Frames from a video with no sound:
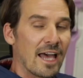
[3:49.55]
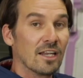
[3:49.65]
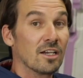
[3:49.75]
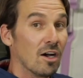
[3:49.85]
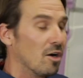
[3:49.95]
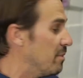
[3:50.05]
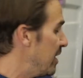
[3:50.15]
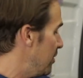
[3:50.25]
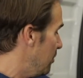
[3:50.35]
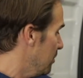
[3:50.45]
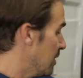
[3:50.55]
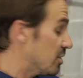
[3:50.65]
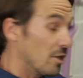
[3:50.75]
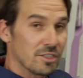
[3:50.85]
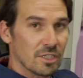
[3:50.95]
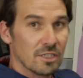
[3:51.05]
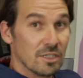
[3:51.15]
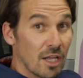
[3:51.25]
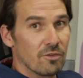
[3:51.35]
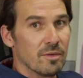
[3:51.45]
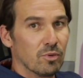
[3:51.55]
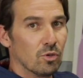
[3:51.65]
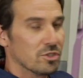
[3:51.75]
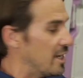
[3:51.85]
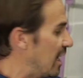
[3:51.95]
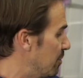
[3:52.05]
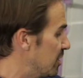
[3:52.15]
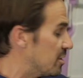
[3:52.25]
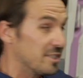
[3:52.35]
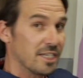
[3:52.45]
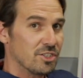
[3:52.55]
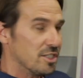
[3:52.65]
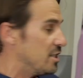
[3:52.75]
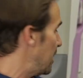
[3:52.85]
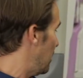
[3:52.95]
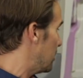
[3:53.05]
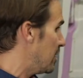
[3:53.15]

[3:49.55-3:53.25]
la carte menu, so it's another important element to potentially sell to